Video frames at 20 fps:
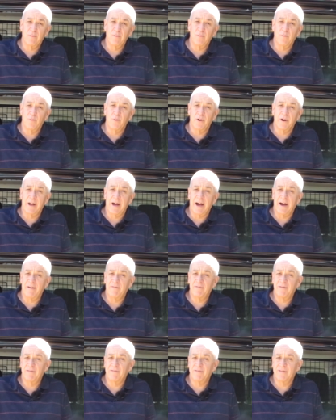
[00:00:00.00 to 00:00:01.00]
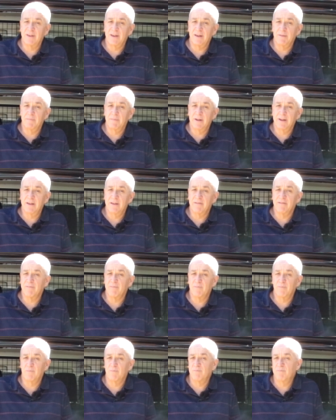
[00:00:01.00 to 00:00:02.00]
one hour, 15 minutes,
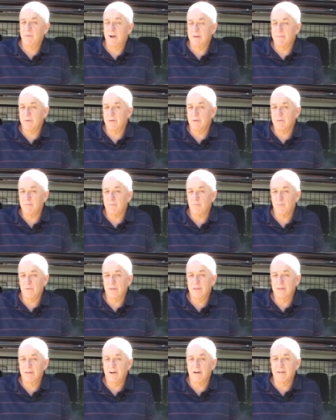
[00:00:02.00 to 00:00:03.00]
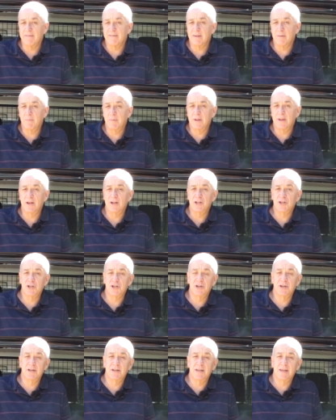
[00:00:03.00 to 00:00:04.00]
maybe 90 minute
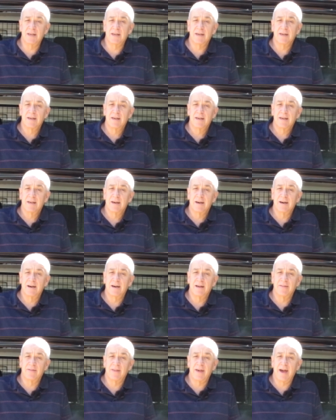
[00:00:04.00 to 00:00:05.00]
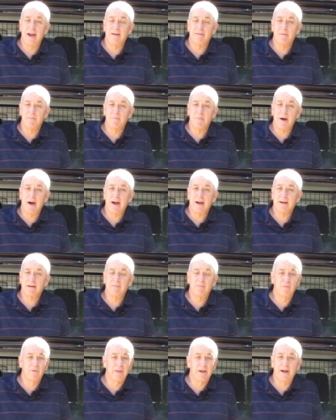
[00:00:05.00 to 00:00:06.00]
journey uh, there and
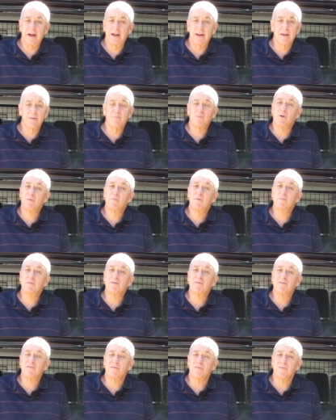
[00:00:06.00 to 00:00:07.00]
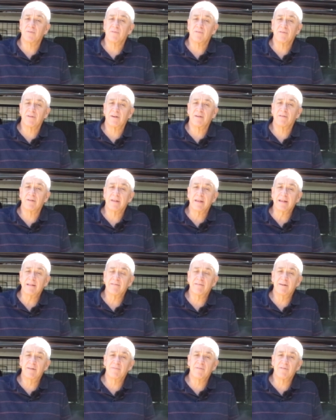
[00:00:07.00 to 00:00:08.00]
back without any problem at all. So in
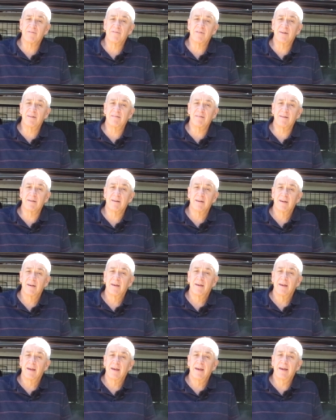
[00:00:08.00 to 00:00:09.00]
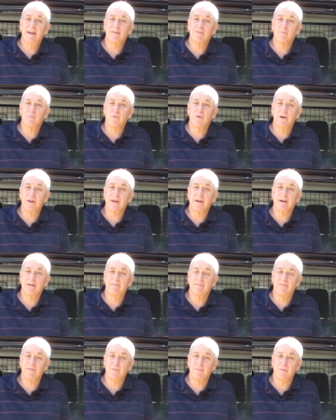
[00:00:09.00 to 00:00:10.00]
terms of seating, it's pretty
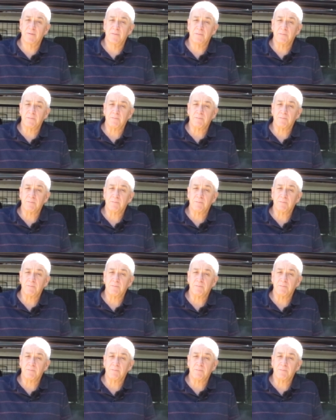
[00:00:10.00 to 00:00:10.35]
comfortable.